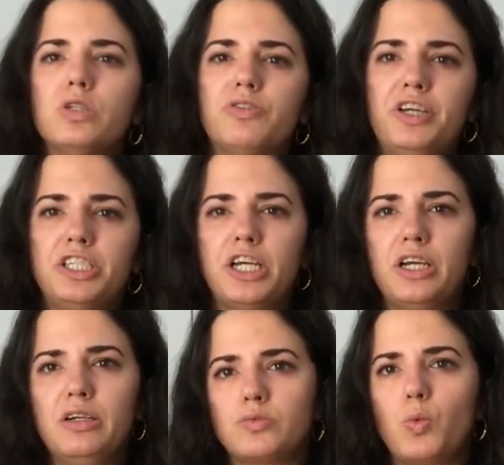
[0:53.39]

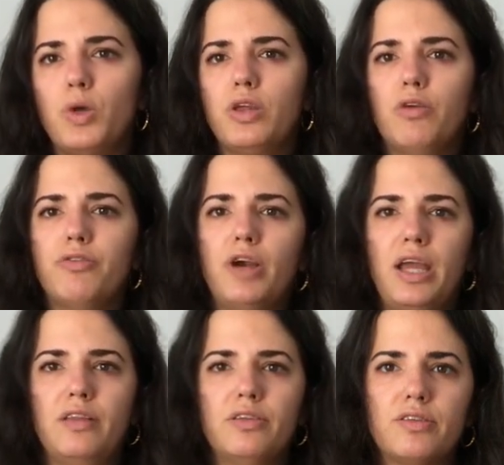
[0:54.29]
fishing with your
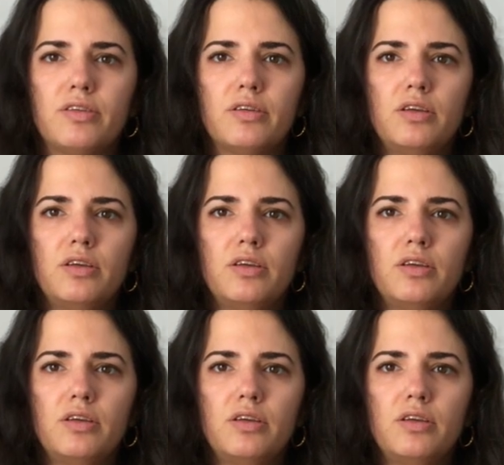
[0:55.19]
friends,